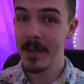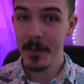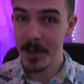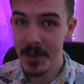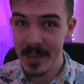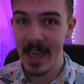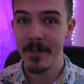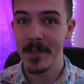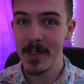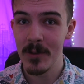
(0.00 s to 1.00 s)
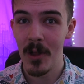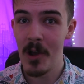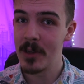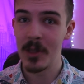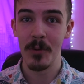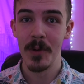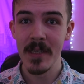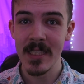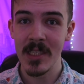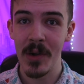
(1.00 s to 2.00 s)
painful to look at for too long, they're
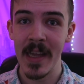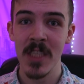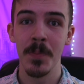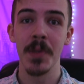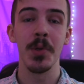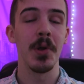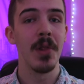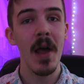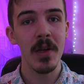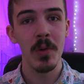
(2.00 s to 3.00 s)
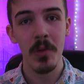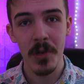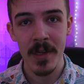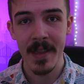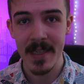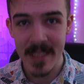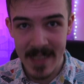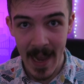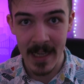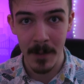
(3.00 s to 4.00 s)
really strange, but they're a lot cooler than a
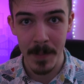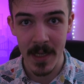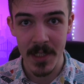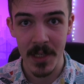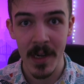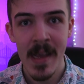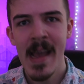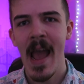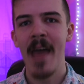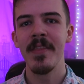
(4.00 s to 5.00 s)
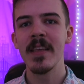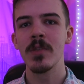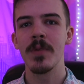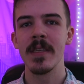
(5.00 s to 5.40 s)
stagnant picture. And these